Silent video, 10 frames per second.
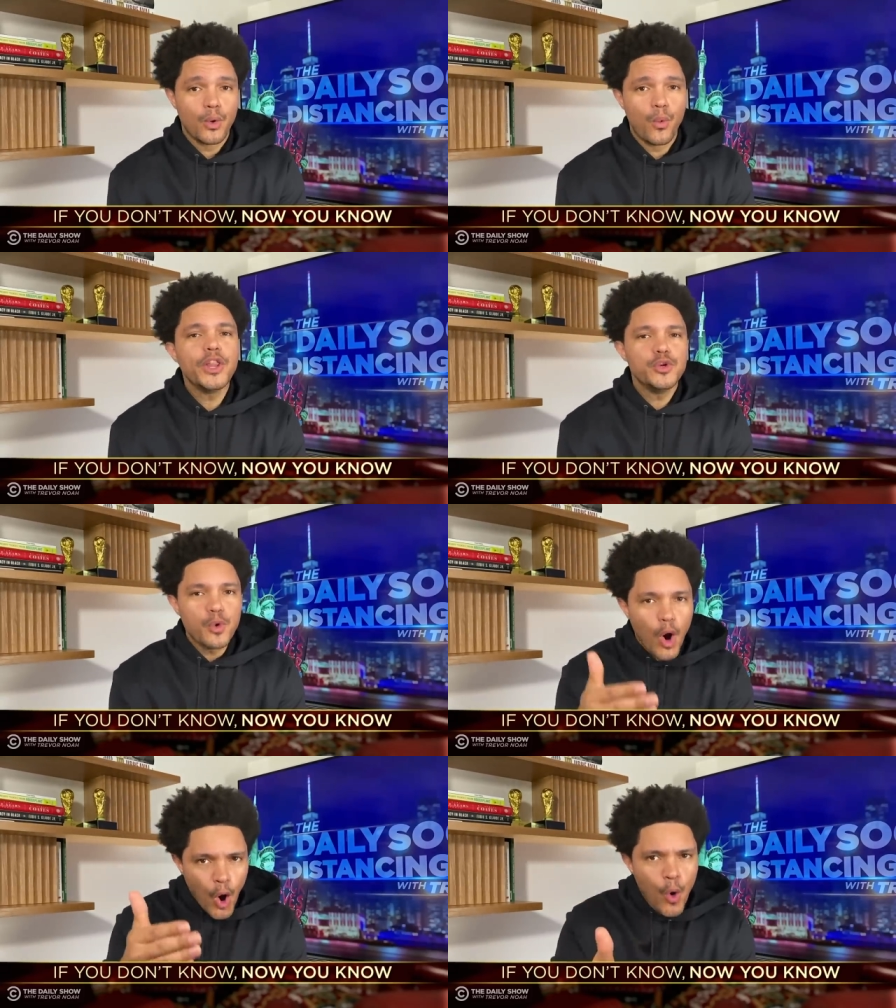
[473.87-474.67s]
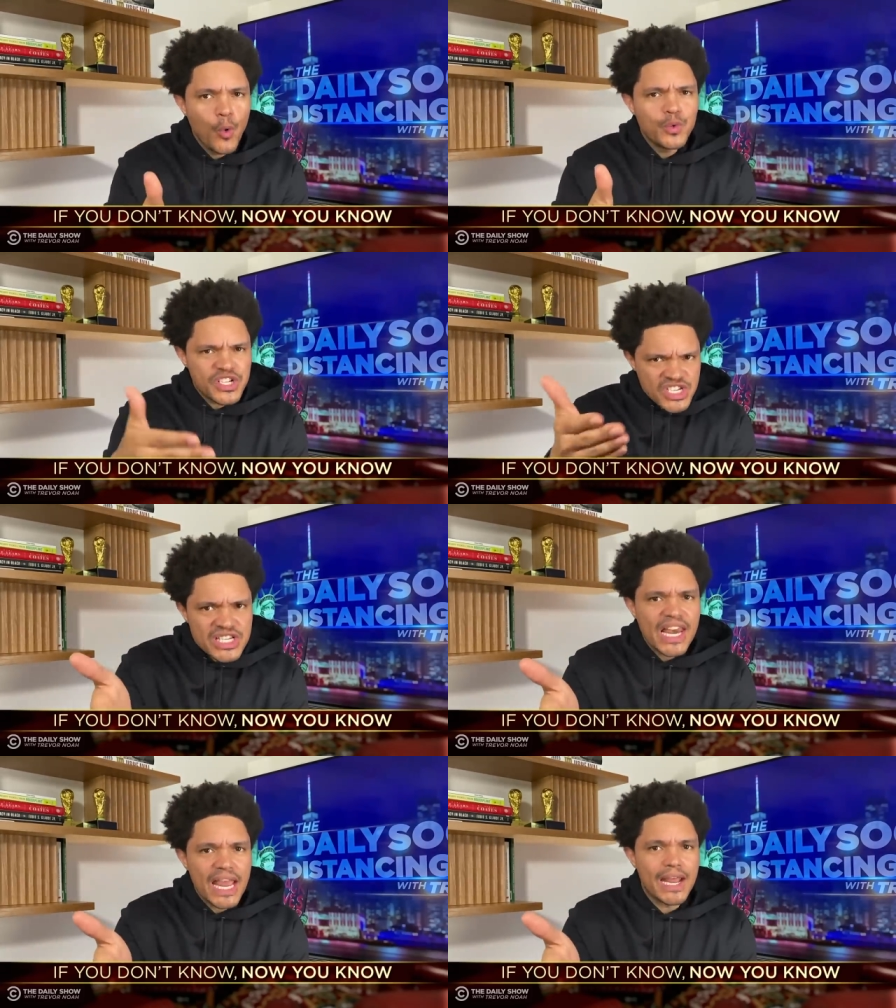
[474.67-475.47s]
when you own
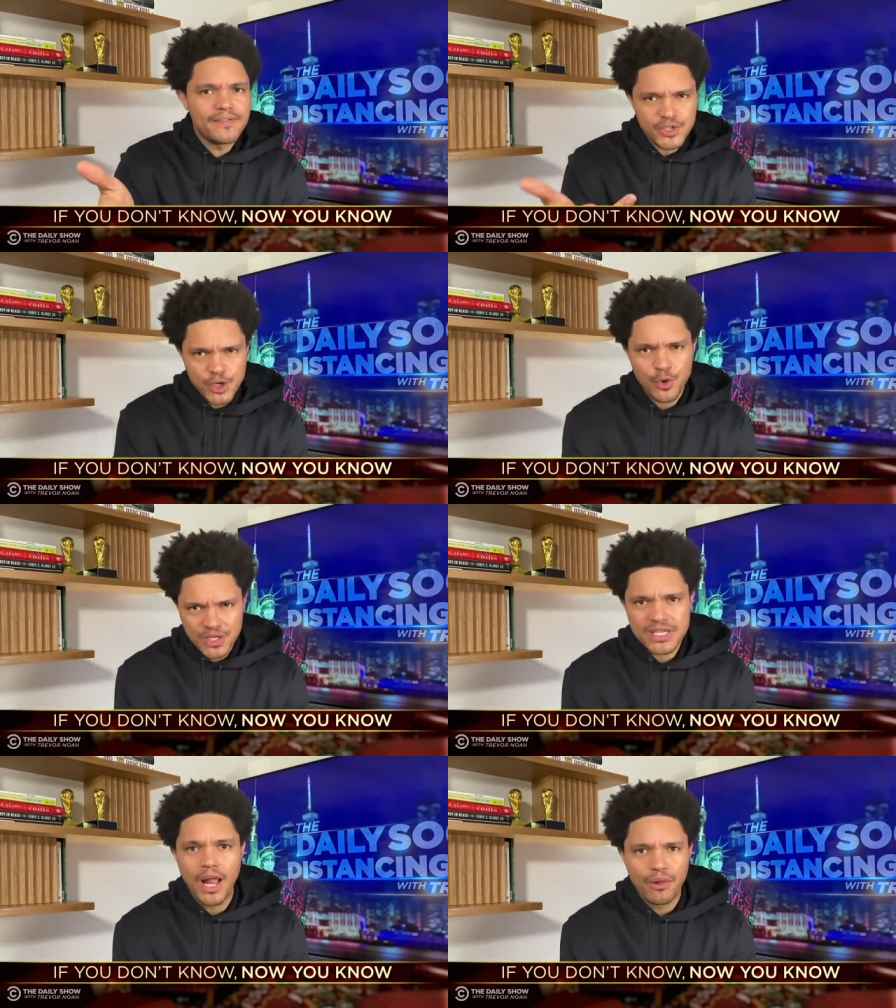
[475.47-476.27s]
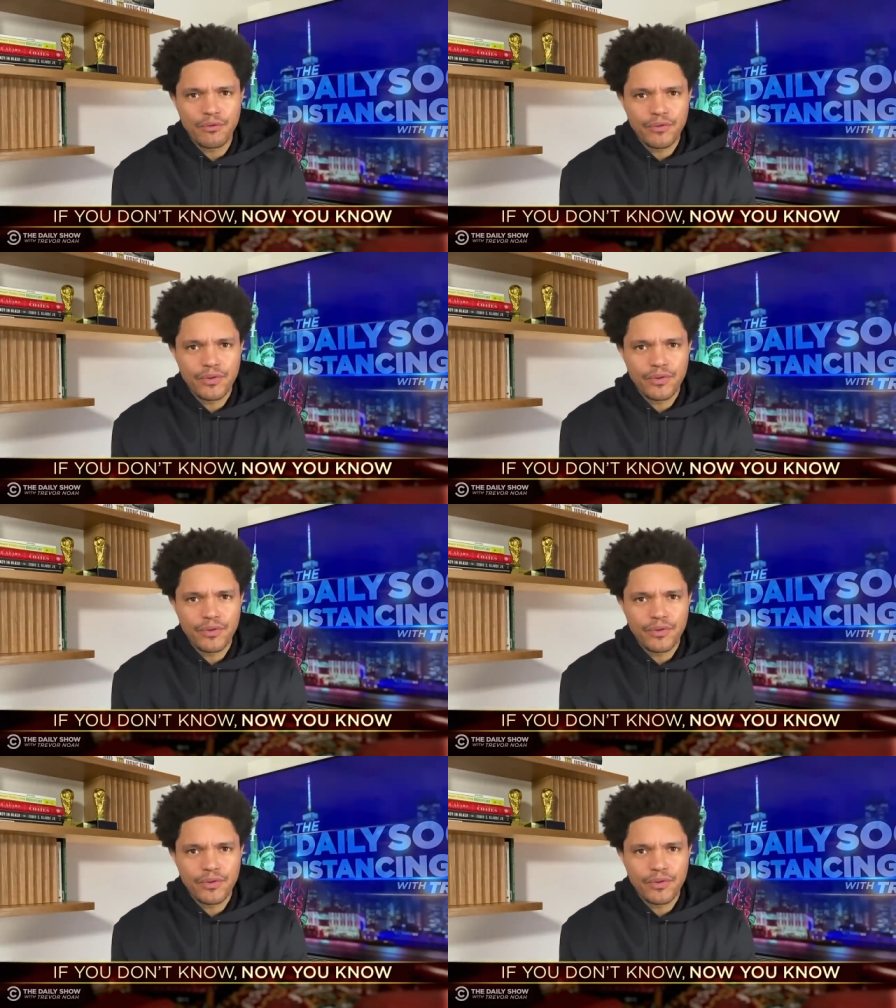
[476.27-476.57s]
slaves yourself.